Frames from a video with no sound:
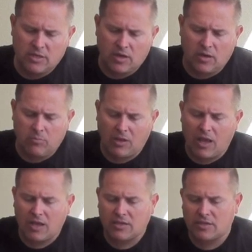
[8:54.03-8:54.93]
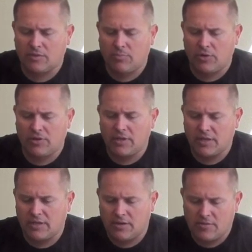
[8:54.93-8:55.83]
block
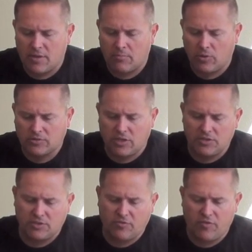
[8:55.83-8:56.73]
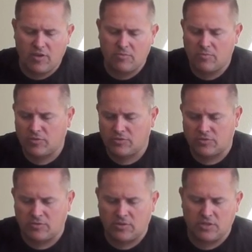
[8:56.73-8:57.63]
component here that bolts onto your frame. You bolt
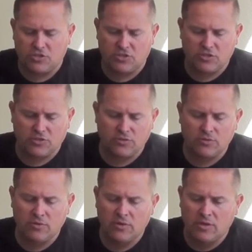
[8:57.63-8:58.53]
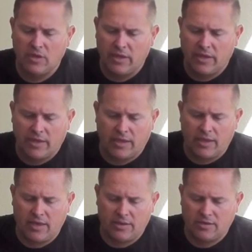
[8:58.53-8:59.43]
your engine to,
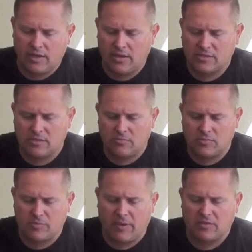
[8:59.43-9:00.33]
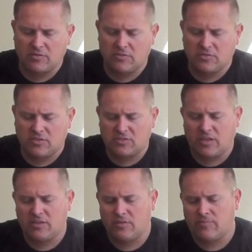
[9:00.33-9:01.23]
and some spacers
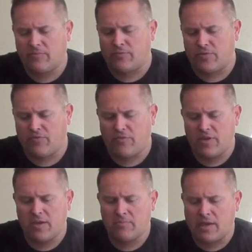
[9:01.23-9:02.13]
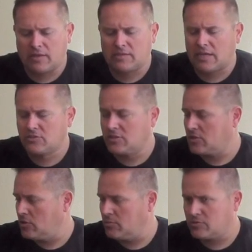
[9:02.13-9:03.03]
inside for the frame that actually
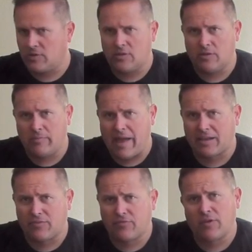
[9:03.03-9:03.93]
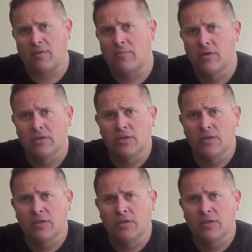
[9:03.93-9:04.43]
go between the back of the frame